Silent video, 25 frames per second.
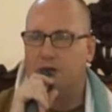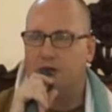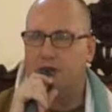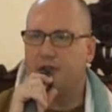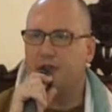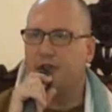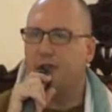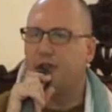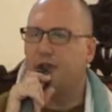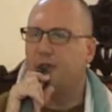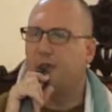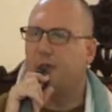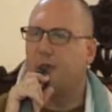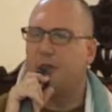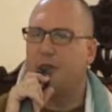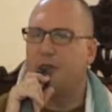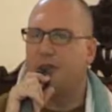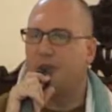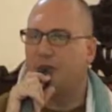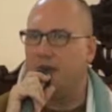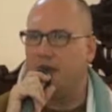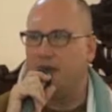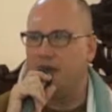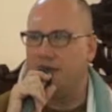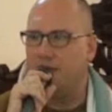central
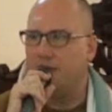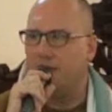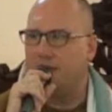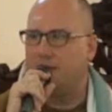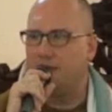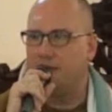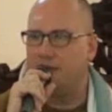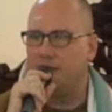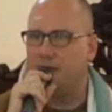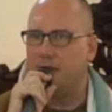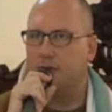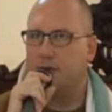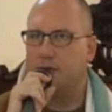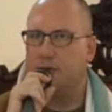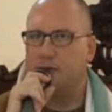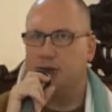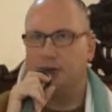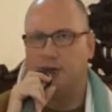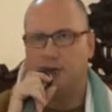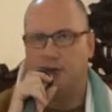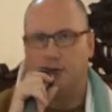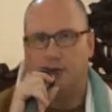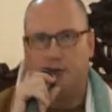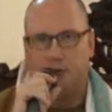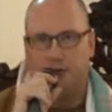themes,
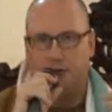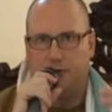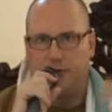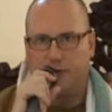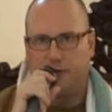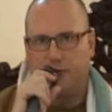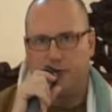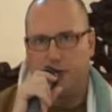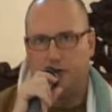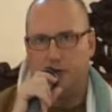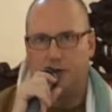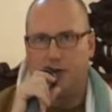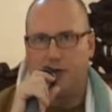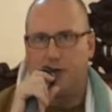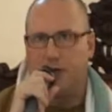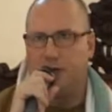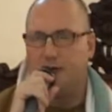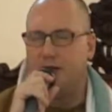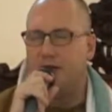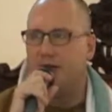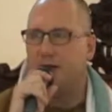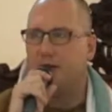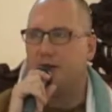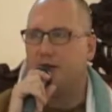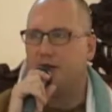certain
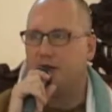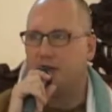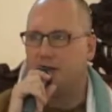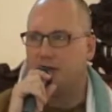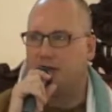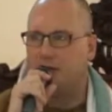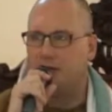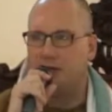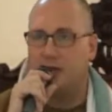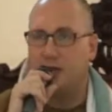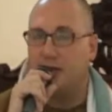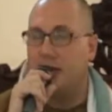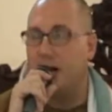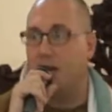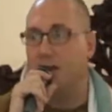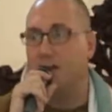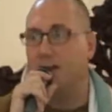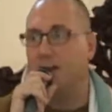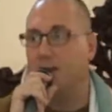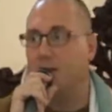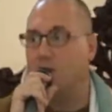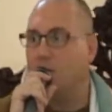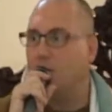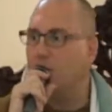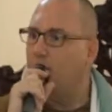ideas that
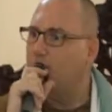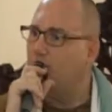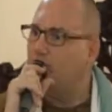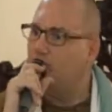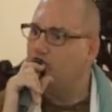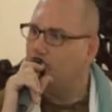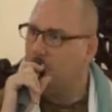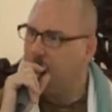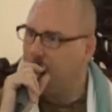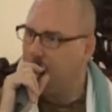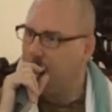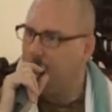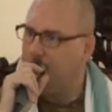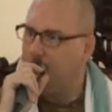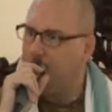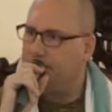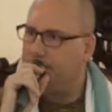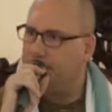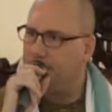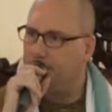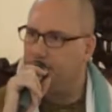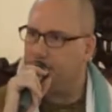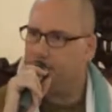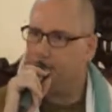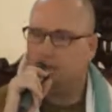guide our work.
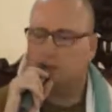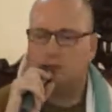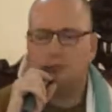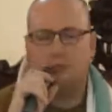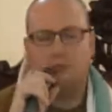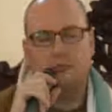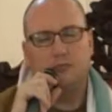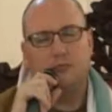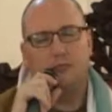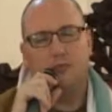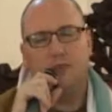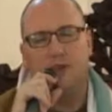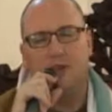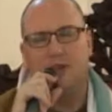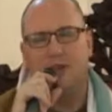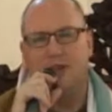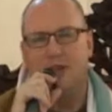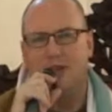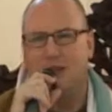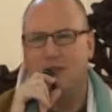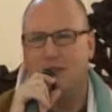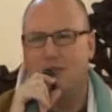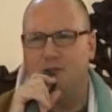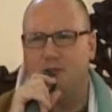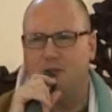
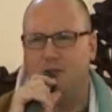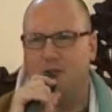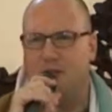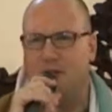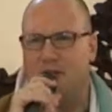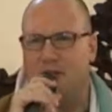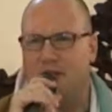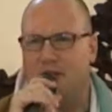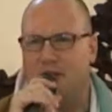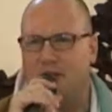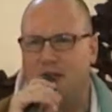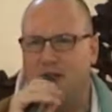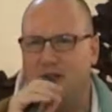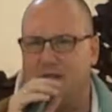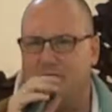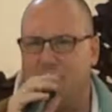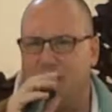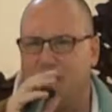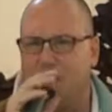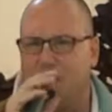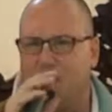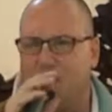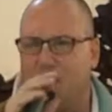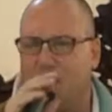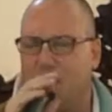But basically
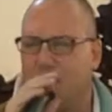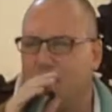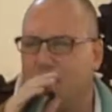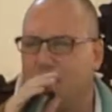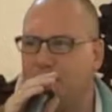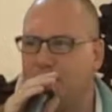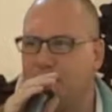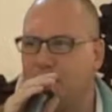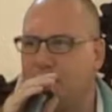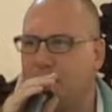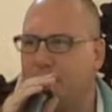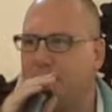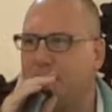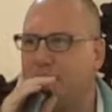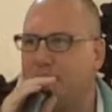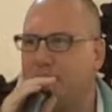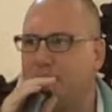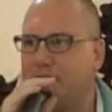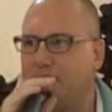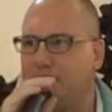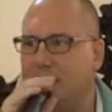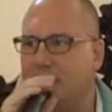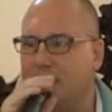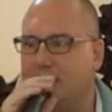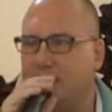the most
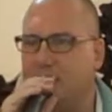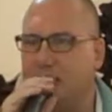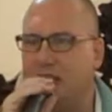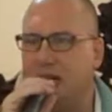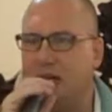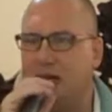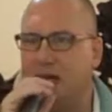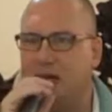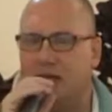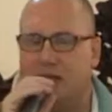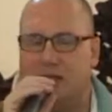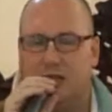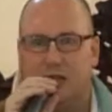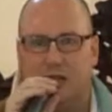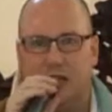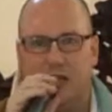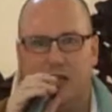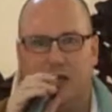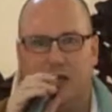fundamental idea